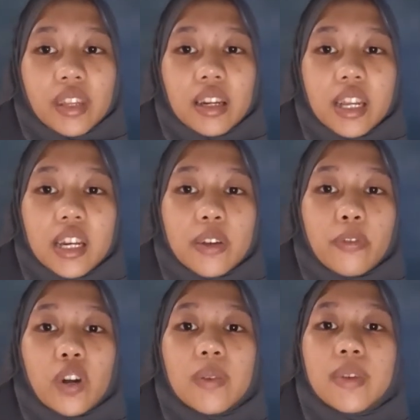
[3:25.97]
The
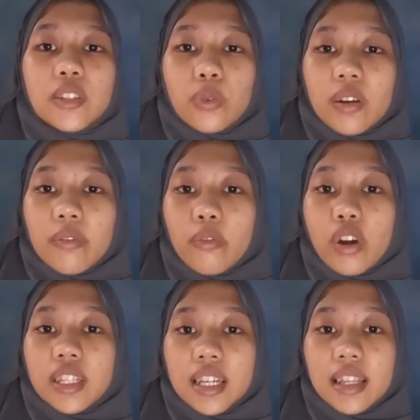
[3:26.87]
difference between
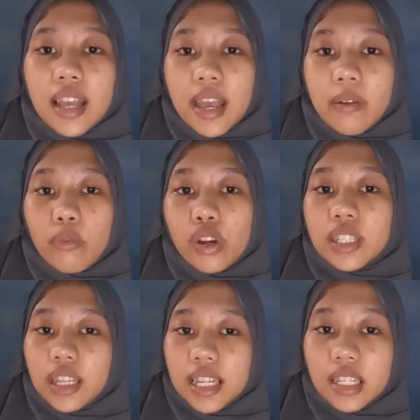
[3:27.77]
voiced and
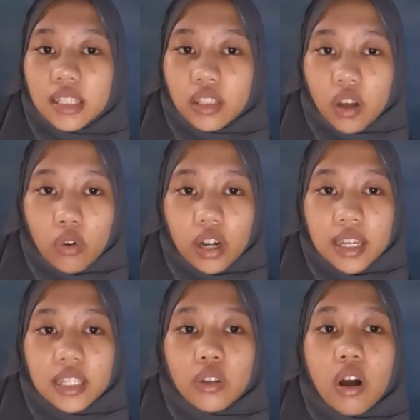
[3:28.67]
voiceless sound
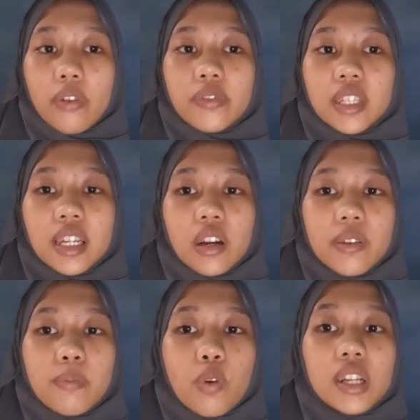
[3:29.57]
is often
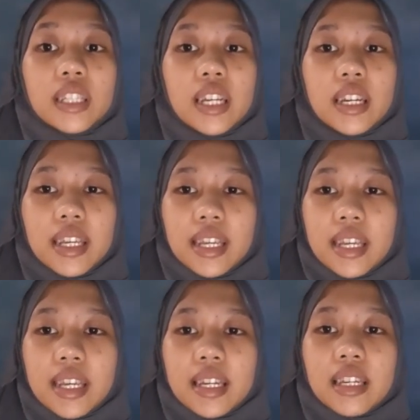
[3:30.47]
important
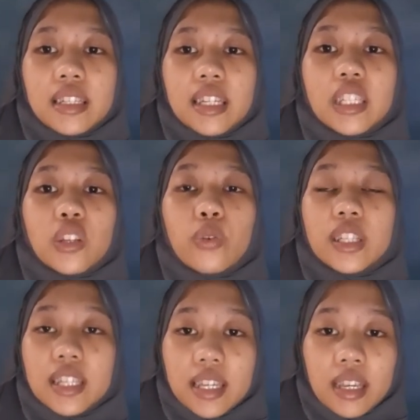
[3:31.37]
in
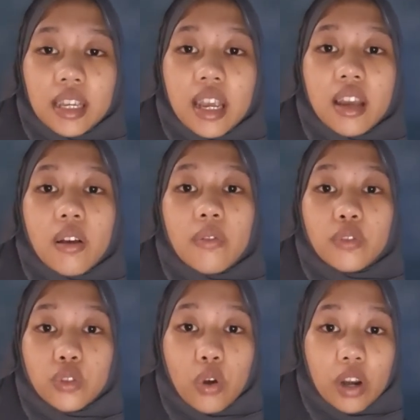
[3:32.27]
distinguishing
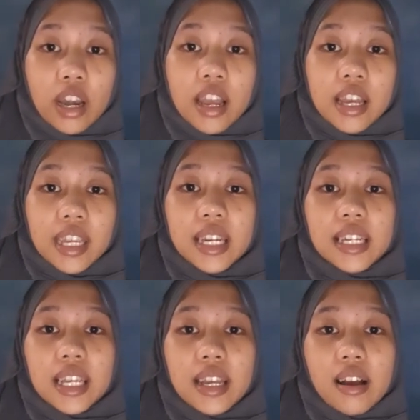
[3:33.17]
sound in
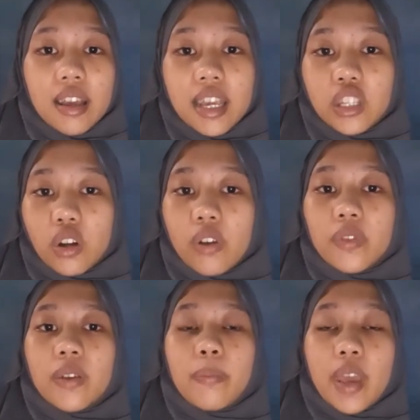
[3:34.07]
each of
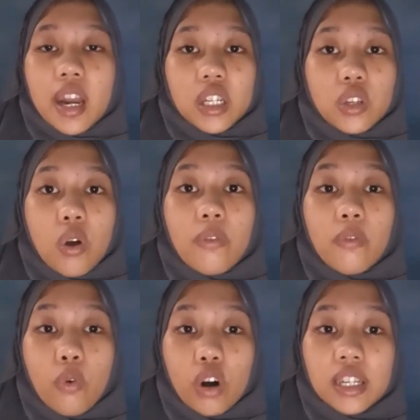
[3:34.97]
the pairs of
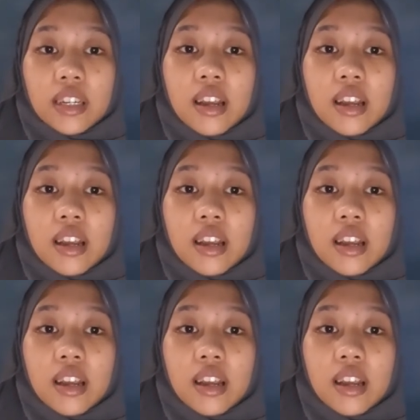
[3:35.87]
words,